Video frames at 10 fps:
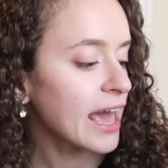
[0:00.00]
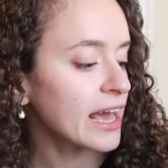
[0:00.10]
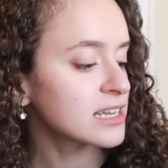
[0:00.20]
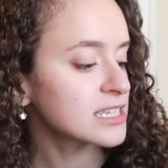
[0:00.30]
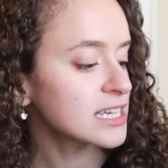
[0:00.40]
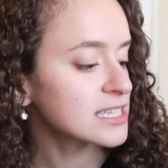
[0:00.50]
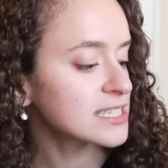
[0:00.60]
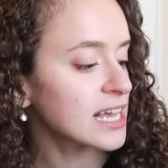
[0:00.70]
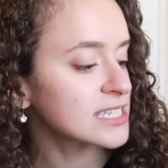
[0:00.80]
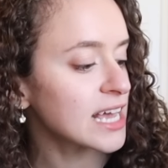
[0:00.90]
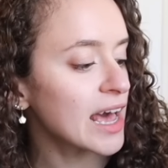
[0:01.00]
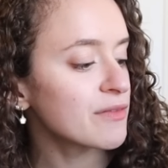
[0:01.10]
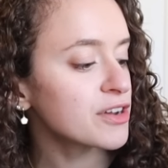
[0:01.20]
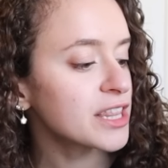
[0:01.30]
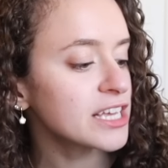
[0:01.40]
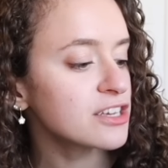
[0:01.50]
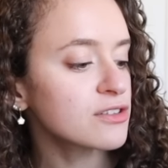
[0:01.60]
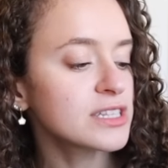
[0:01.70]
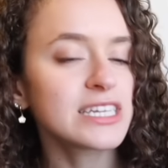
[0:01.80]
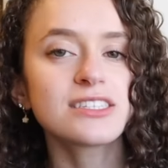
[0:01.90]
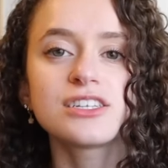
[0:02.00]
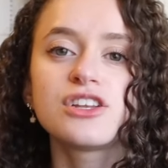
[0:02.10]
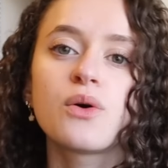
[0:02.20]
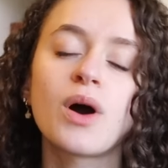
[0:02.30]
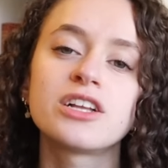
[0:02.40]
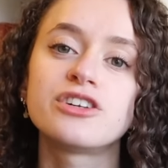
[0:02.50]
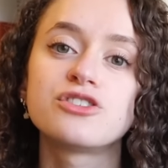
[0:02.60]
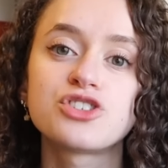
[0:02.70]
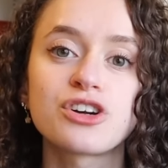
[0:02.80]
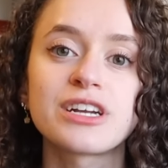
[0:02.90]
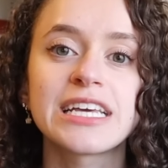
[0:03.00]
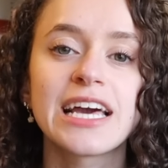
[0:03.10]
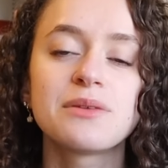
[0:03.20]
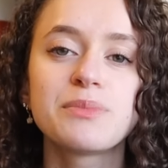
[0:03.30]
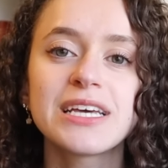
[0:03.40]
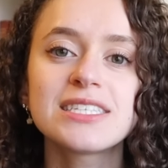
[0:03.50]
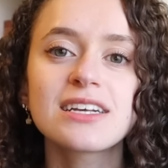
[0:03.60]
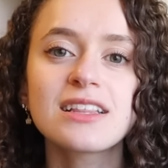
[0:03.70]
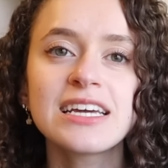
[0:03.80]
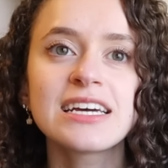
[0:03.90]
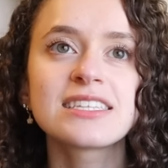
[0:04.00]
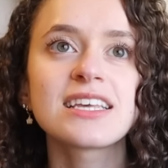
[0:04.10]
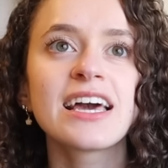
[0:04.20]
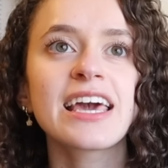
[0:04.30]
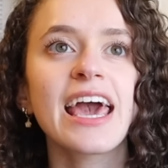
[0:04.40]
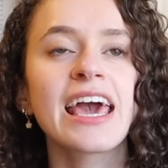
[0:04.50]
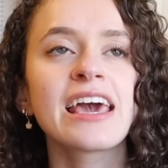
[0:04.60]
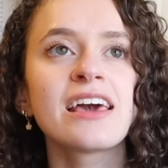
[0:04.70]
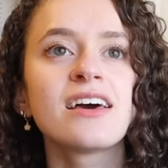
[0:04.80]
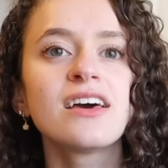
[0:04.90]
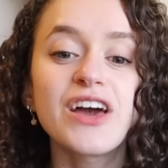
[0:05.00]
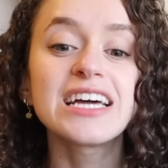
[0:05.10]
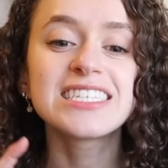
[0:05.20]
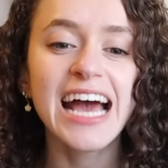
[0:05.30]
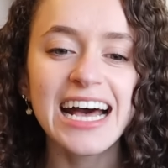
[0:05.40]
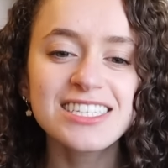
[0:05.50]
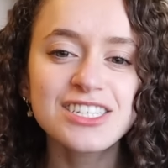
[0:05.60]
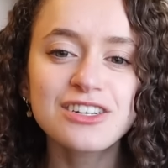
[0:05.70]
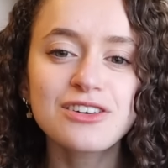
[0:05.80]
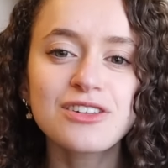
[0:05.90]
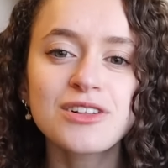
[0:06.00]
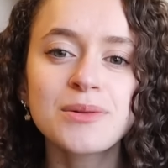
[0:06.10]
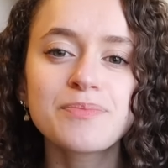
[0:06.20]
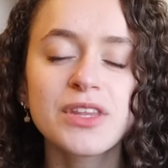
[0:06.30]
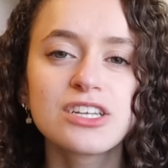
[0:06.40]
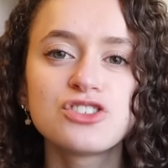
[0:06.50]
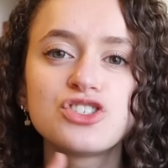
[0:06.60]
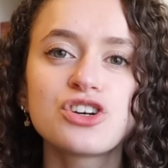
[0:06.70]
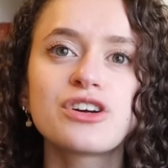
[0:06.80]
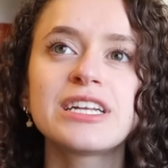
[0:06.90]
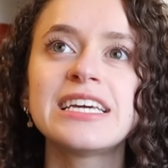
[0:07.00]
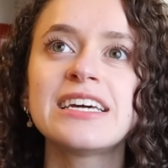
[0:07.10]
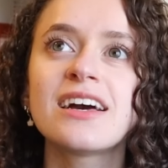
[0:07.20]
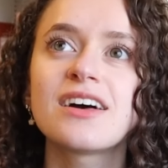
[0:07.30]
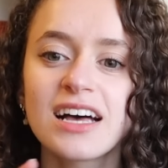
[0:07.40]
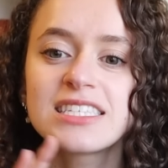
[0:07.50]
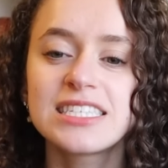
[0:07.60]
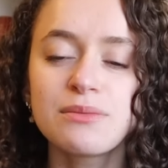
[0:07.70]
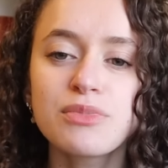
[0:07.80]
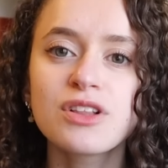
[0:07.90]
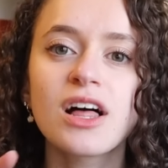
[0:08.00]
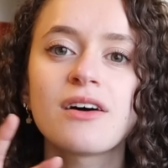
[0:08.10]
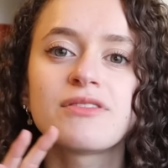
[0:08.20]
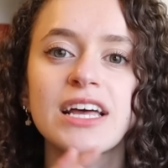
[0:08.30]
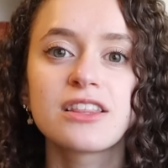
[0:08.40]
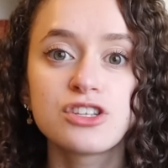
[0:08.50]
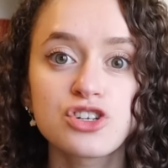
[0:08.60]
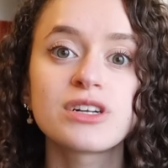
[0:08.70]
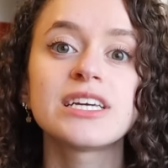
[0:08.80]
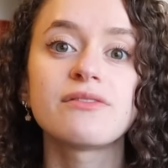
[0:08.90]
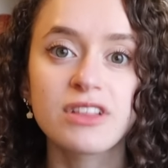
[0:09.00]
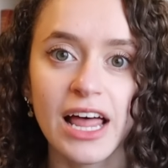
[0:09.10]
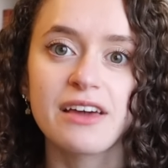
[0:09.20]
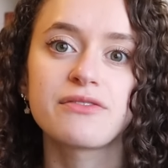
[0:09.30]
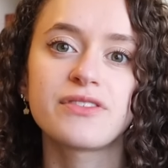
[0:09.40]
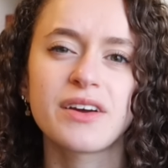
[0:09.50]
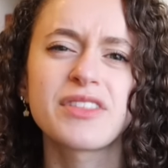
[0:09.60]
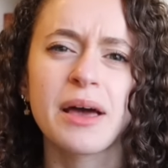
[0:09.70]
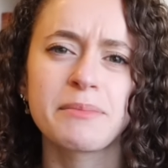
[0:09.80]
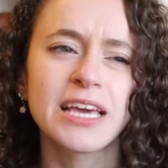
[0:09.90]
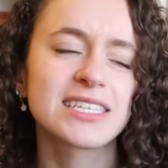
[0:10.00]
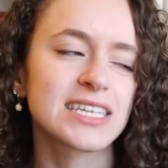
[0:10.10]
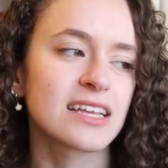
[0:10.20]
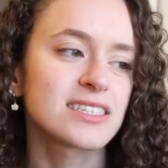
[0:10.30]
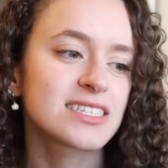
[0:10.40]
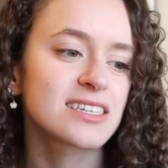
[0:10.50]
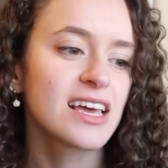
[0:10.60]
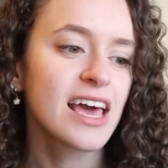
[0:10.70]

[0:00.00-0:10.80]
And it says, everything you'll need to know on your journey. And basically, it's like a fantastical journey, a symbol of like the journey of life, if that makes sense.